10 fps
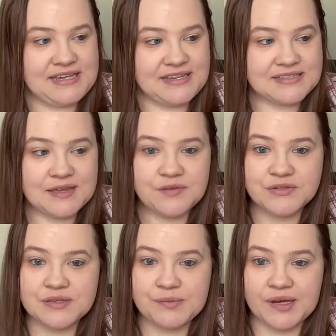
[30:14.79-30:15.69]
Yes, I'm
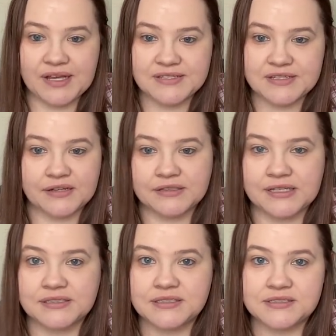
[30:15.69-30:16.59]
using Buckeye
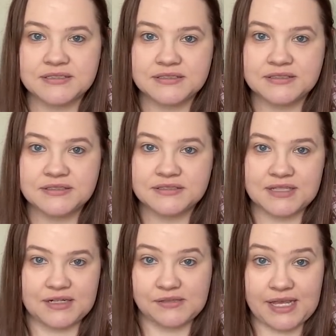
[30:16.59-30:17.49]
Scarlet.
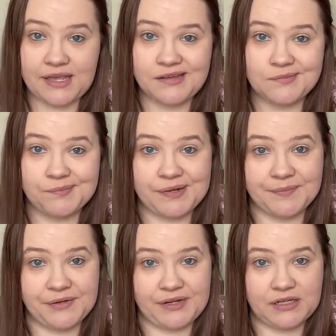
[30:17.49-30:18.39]
I don't like it, but I'm
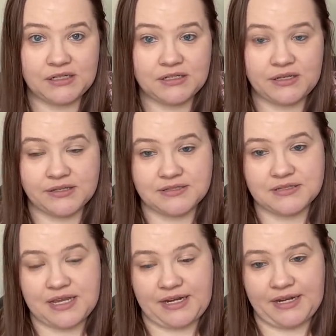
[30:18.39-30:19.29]
doing it because
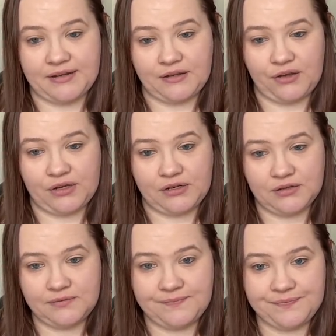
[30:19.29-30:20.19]
I needed a good,
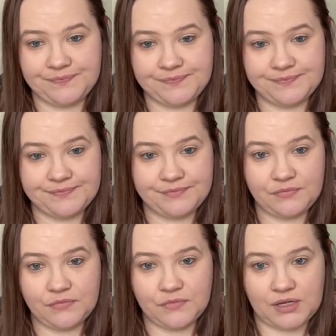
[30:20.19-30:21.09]

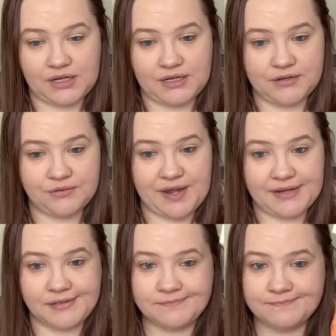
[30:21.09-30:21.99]
I needed a
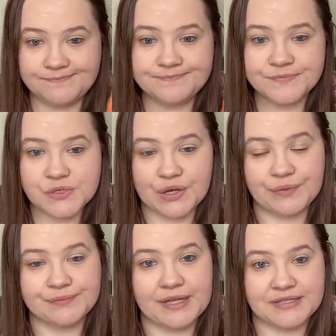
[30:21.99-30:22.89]
red,
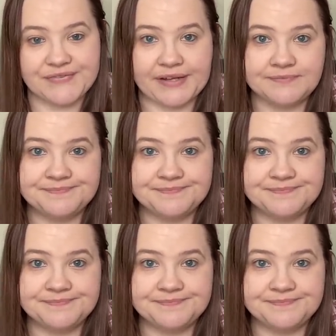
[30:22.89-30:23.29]
so it's fine.